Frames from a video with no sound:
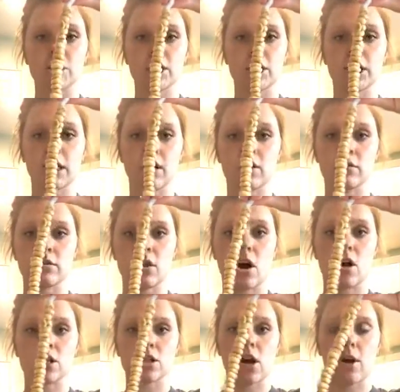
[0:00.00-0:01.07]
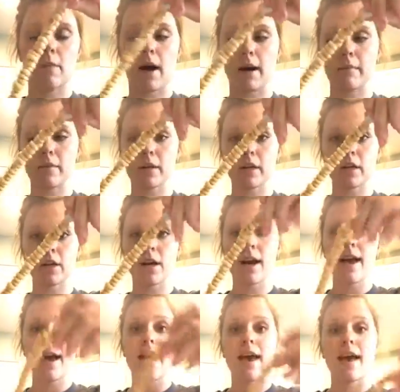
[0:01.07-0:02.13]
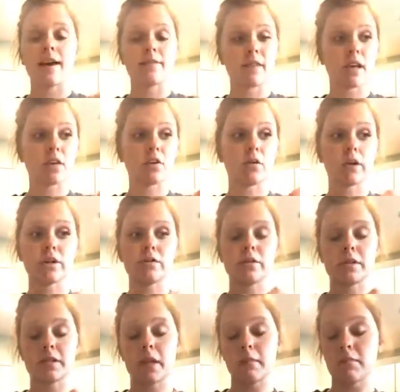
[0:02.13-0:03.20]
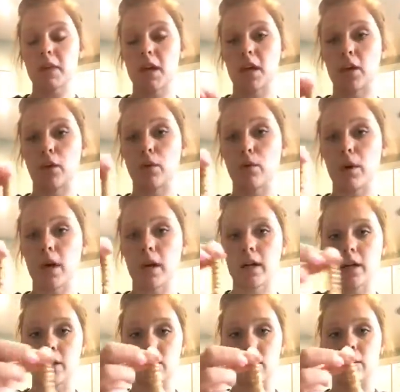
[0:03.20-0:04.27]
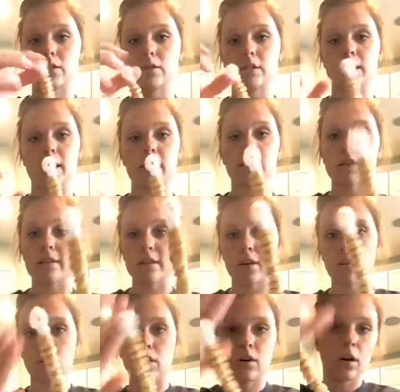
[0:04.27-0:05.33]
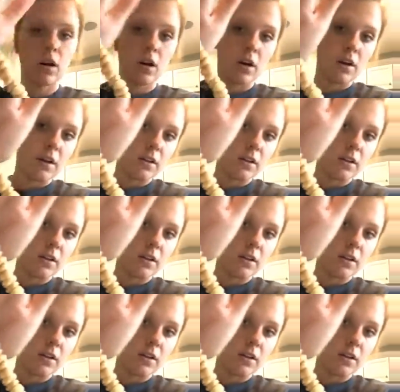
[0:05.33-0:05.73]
Cheerios onto our pipe cleaner. And then you can do the same thing. You can either stick this little